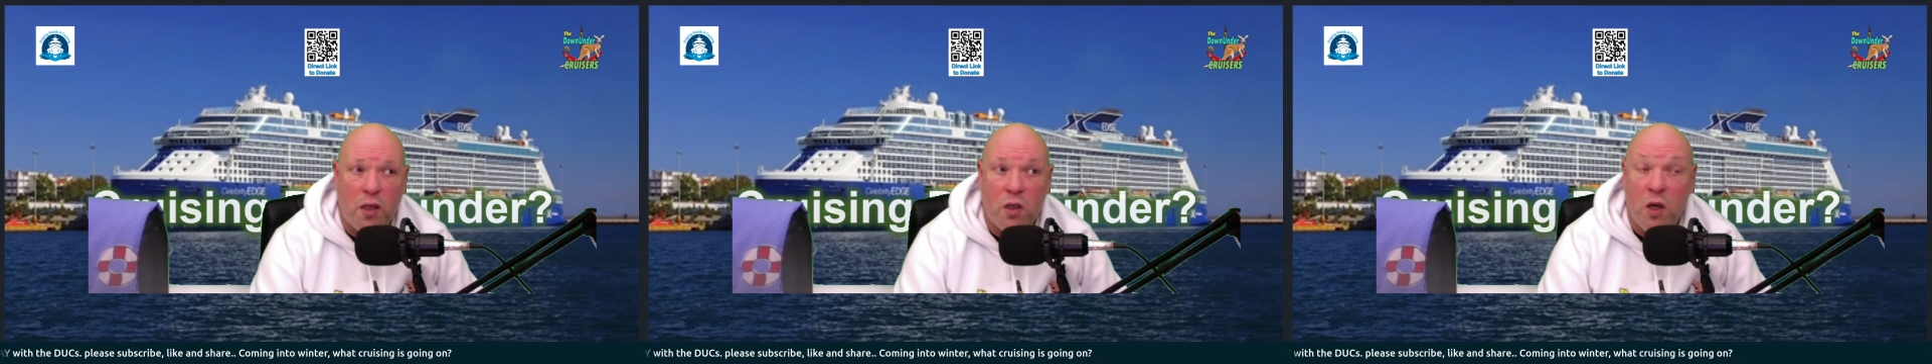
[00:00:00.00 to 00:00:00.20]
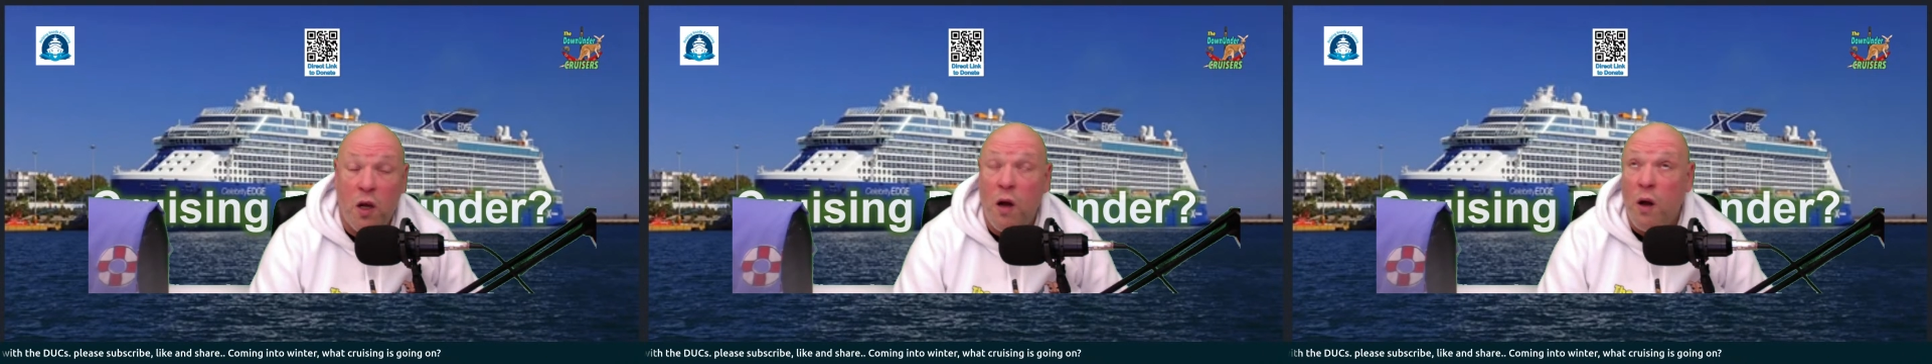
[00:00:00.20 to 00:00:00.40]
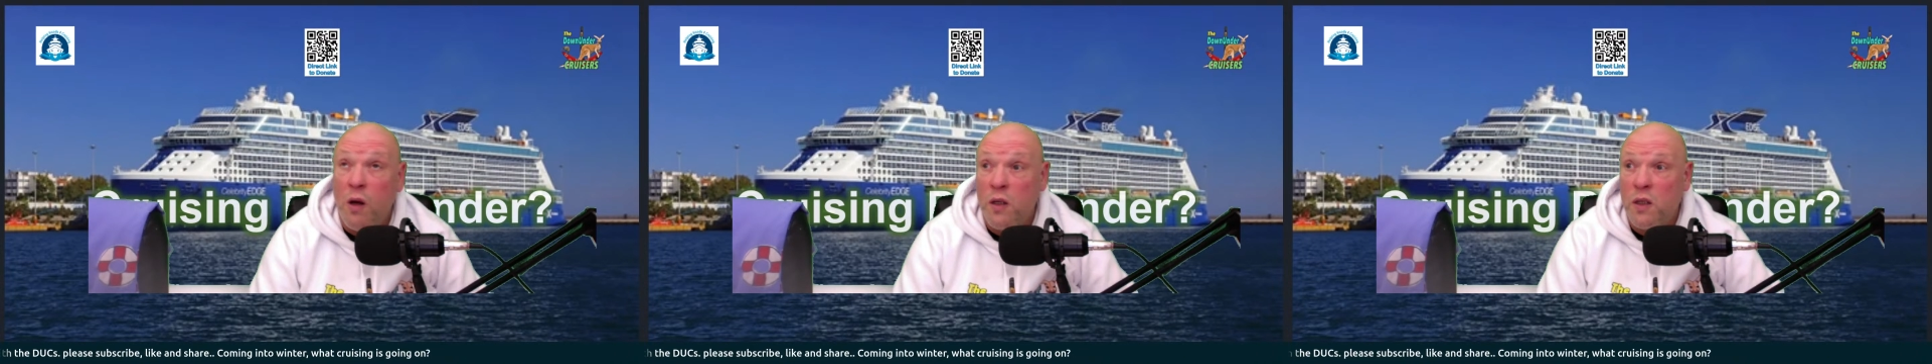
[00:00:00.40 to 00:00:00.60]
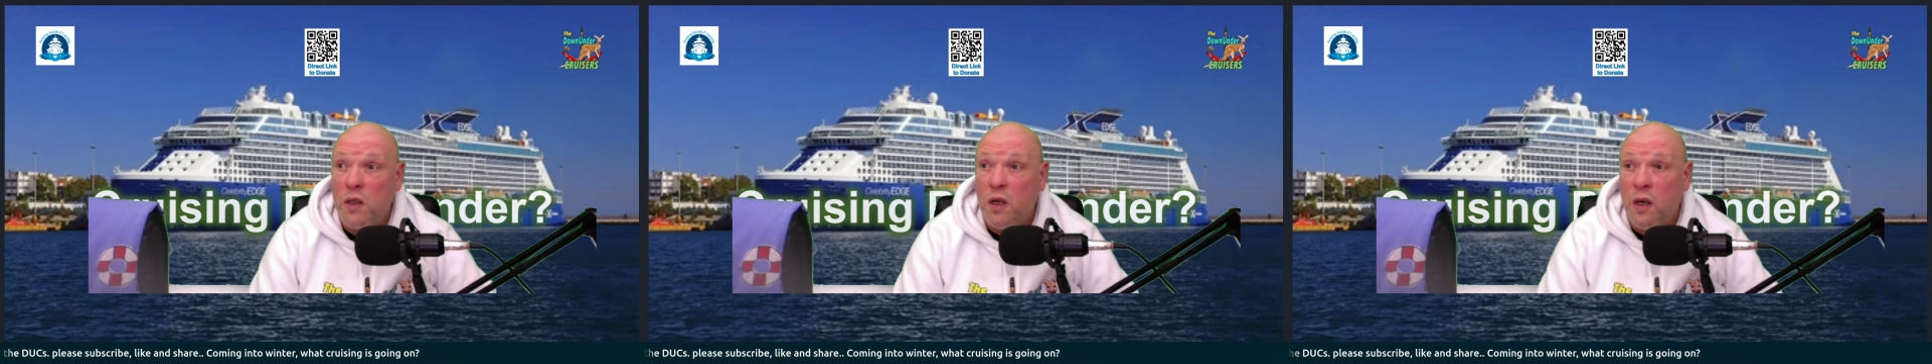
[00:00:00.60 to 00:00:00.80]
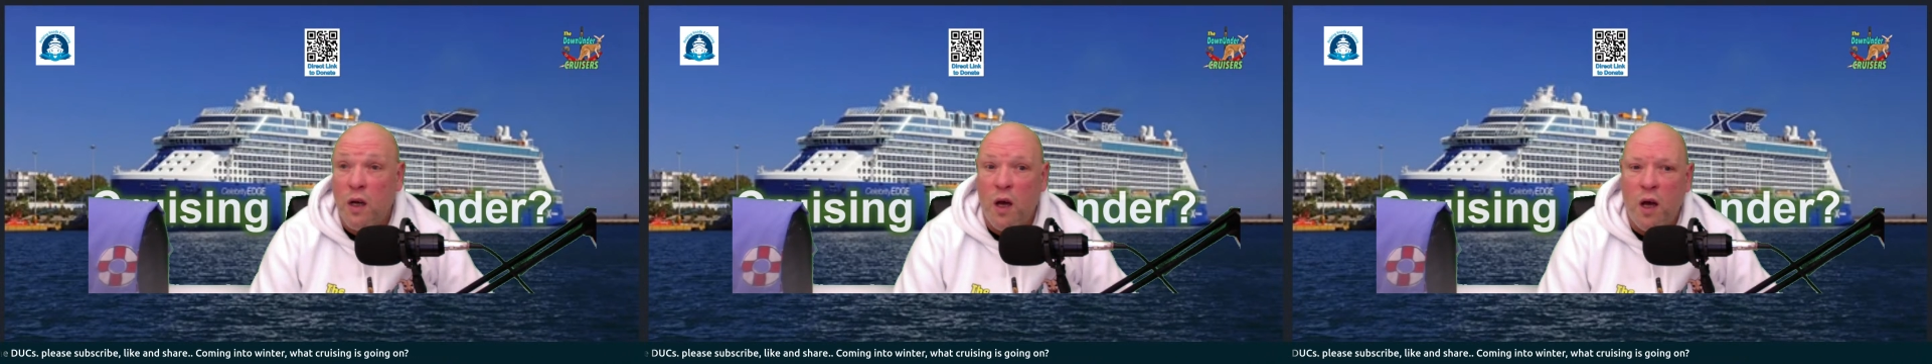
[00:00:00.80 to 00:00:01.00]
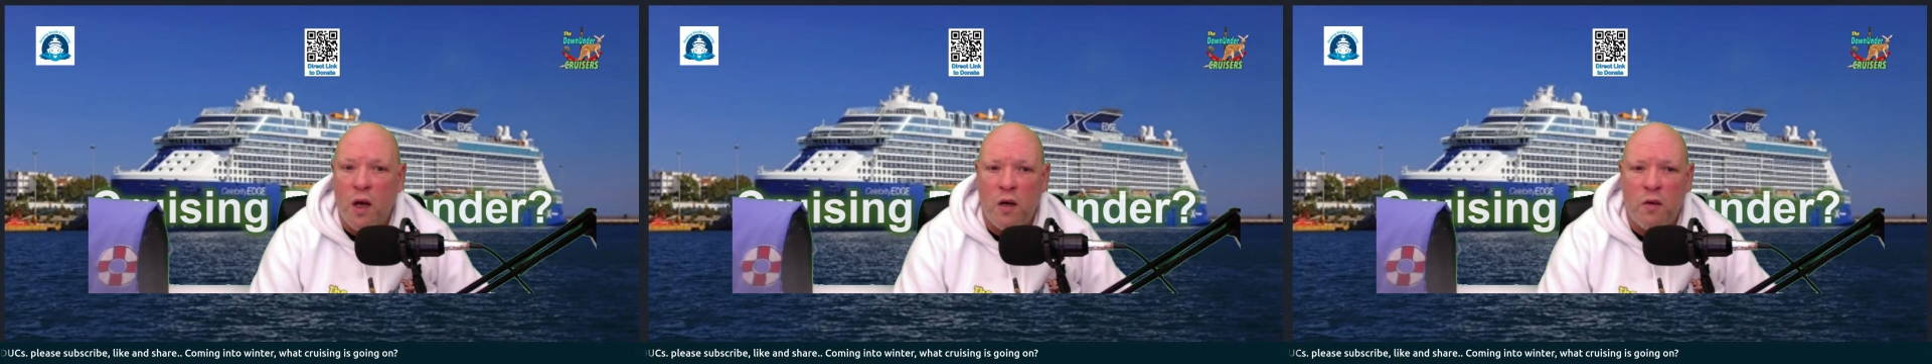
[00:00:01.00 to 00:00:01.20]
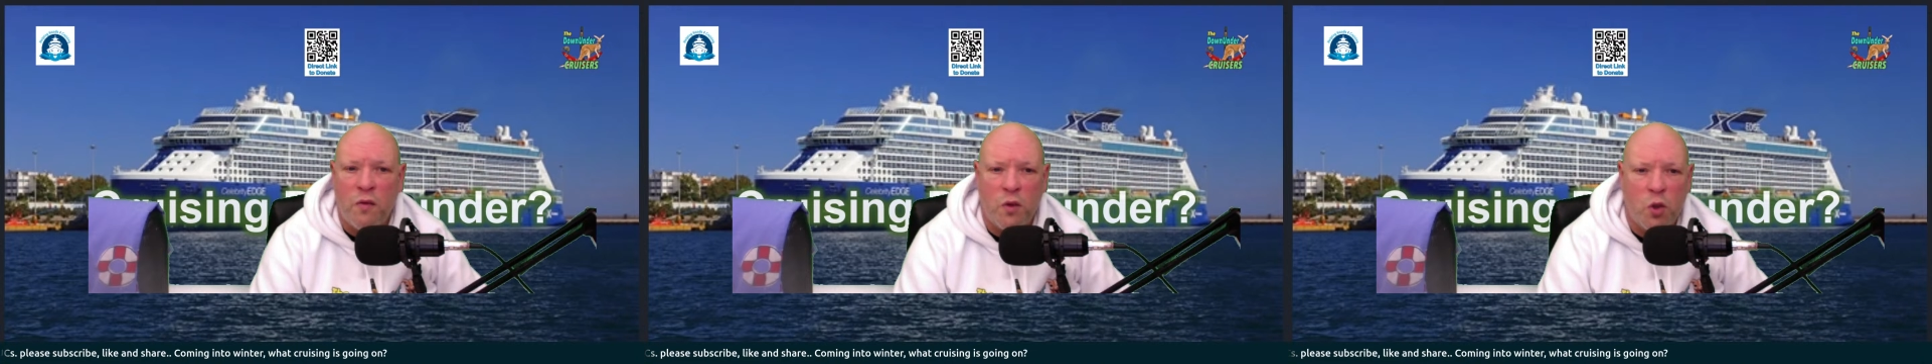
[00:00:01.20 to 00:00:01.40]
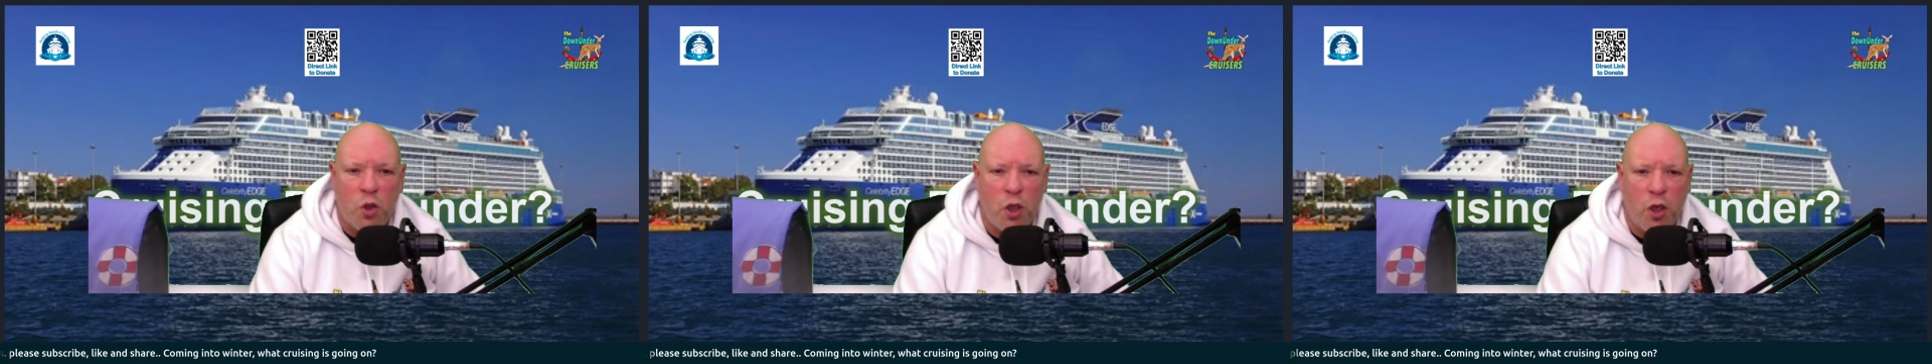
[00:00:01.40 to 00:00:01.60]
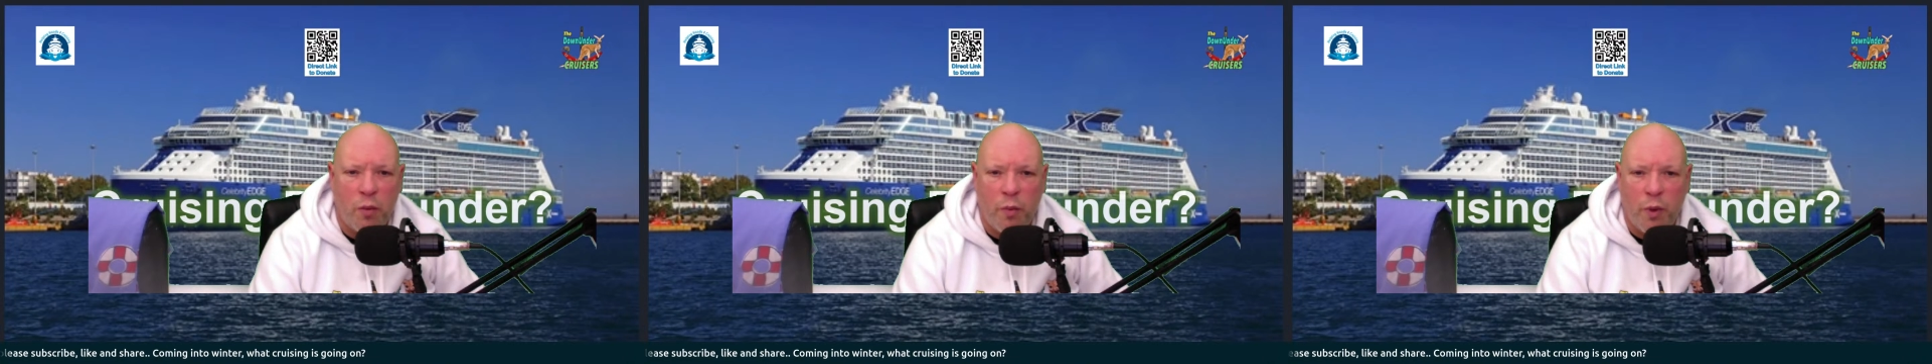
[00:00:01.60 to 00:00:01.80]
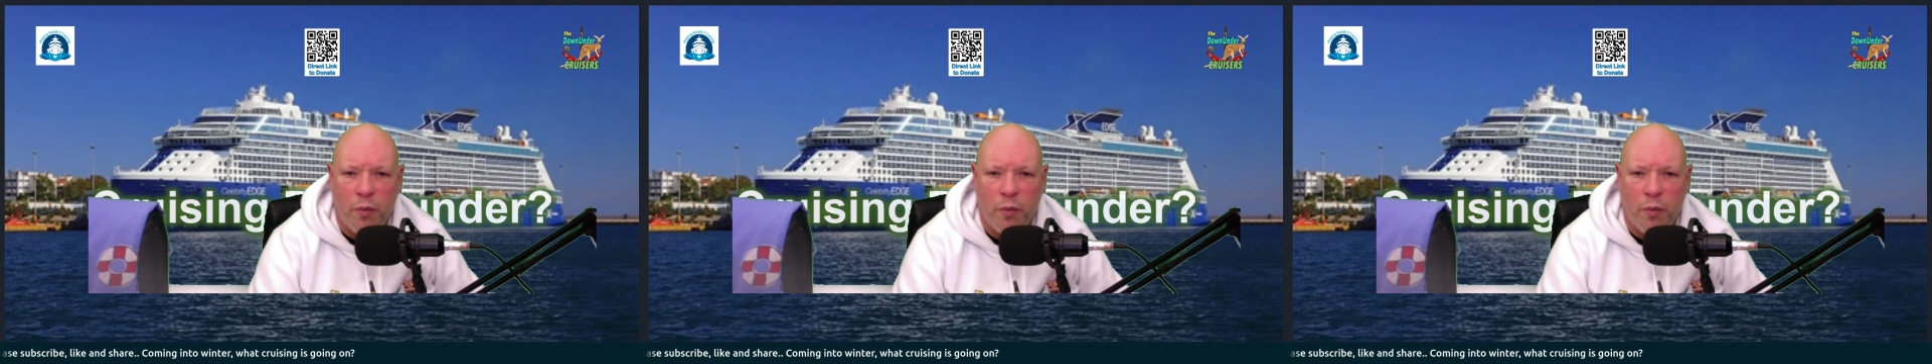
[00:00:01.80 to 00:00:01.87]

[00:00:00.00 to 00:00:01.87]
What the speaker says: Costa Carnival ship.